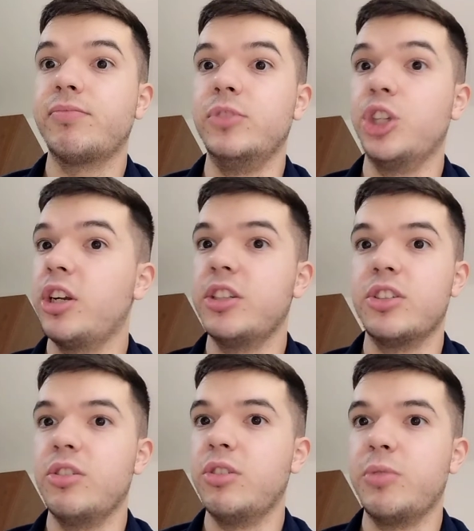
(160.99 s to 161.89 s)
Jon is
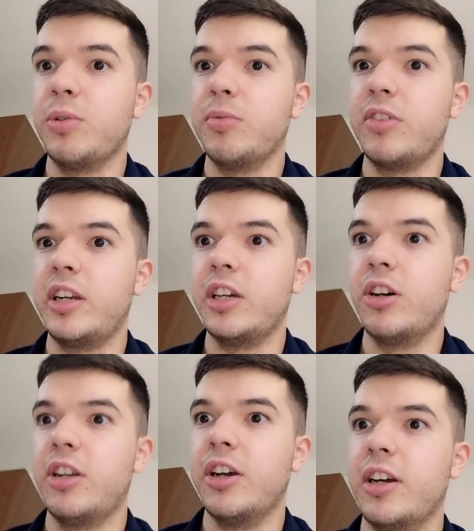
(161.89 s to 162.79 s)
the only one with any
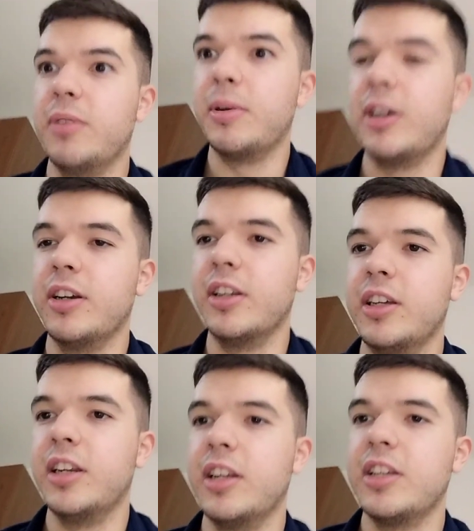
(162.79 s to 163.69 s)
honor, apparently,
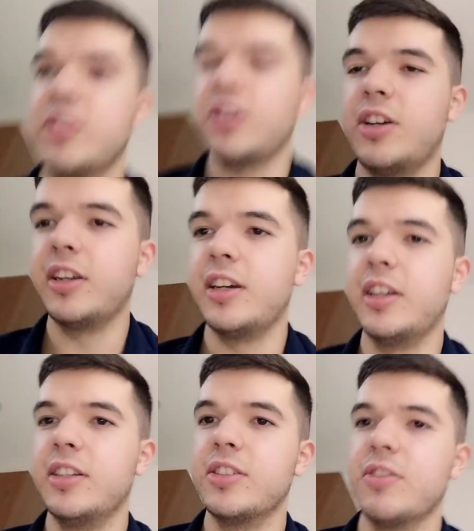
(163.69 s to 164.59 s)
and his
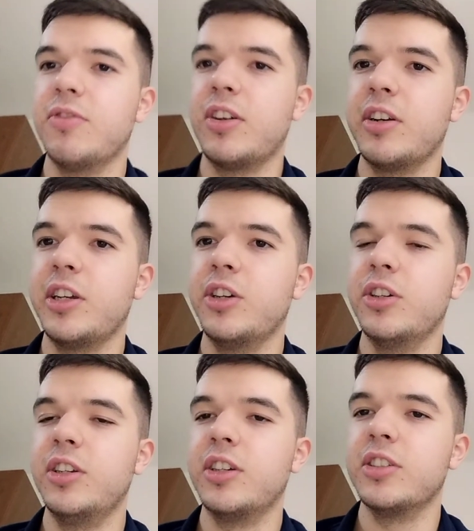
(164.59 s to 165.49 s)
honor isn't very
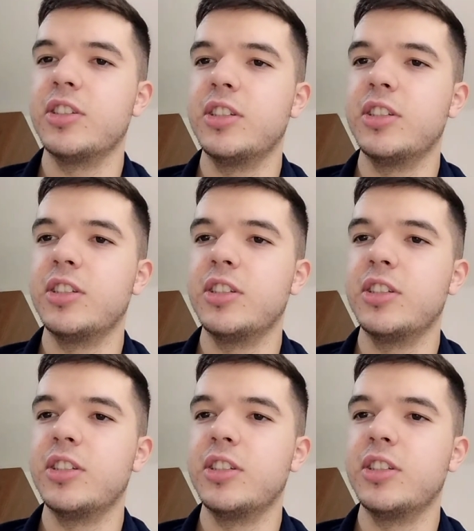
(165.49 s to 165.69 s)
good because